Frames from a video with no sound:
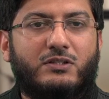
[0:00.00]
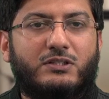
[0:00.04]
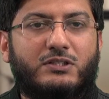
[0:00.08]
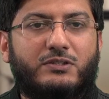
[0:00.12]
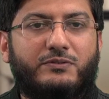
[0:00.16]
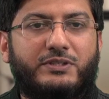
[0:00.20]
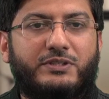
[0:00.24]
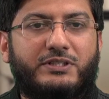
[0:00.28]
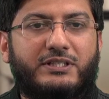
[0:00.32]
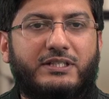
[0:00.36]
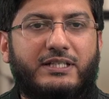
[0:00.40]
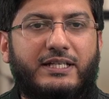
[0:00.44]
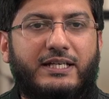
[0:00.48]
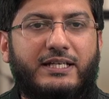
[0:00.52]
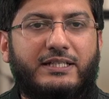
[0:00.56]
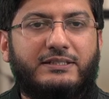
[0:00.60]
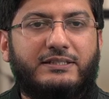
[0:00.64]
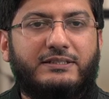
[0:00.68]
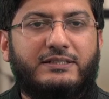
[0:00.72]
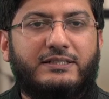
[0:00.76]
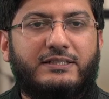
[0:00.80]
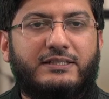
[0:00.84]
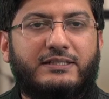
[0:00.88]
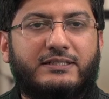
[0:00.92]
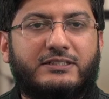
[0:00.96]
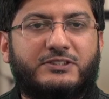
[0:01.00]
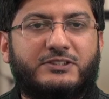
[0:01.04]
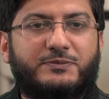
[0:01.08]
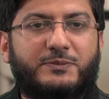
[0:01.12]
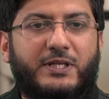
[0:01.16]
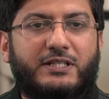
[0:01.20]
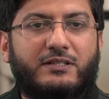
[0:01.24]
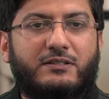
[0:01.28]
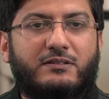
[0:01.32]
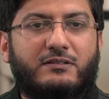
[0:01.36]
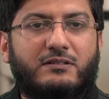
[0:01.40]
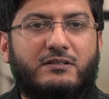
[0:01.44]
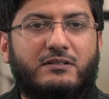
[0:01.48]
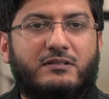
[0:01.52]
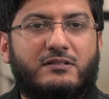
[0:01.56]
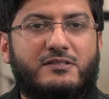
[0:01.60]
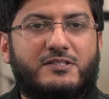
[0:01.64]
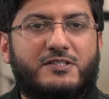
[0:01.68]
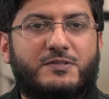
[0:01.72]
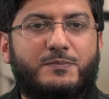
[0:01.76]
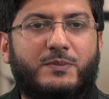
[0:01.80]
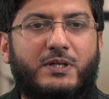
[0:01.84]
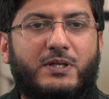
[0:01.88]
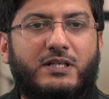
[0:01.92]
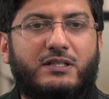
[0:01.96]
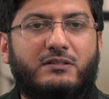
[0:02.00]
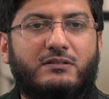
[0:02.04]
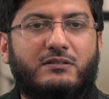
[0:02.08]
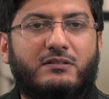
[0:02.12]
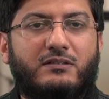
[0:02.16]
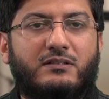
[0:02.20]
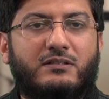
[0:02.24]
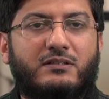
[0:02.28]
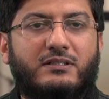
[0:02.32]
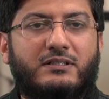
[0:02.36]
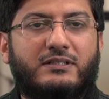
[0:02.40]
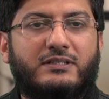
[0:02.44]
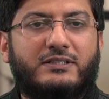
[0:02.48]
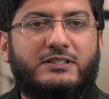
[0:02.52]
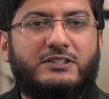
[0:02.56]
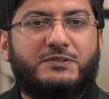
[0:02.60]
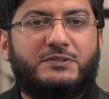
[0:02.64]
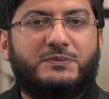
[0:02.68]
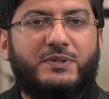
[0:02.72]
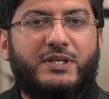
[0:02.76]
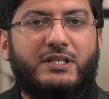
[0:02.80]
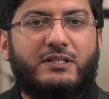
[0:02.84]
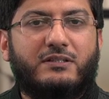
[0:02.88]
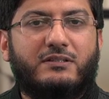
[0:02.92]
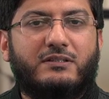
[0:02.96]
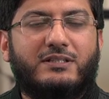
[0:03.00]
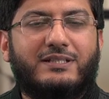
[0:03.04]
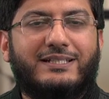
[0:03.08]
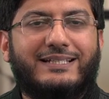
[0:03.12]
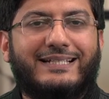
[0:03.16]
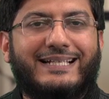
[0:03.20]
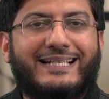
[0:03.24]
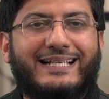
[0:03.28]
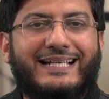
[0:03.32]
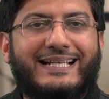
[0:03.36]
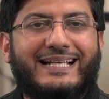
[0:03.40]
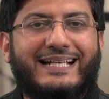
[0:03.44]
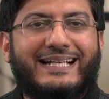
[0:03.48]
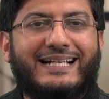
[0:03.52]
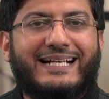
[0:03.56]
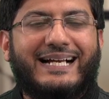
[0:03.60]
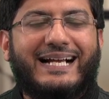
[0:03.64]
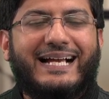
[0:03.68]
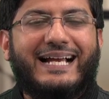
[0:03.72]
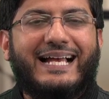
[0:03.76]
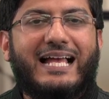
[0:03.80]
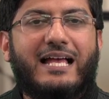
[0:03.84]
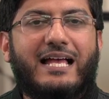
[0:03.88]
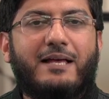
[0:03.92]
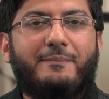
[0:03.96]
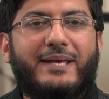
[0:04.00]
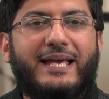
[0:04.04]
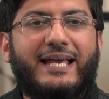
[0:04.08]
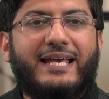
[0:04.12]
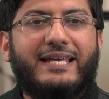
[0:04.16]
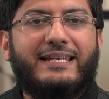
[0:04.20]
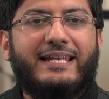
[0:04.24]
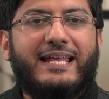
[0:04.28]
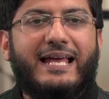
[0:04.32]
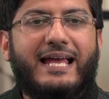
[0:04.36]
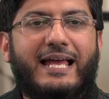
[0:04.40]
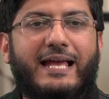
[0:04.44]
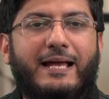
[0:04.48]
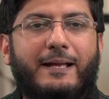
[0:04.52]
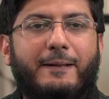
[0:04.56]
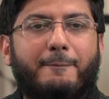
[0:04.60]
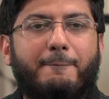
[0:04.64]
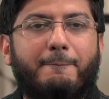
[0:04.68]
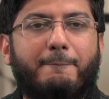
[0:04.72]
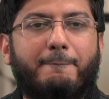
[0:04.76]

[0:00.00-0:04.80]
the way till end. Smile. Smile. Smile. Hamala.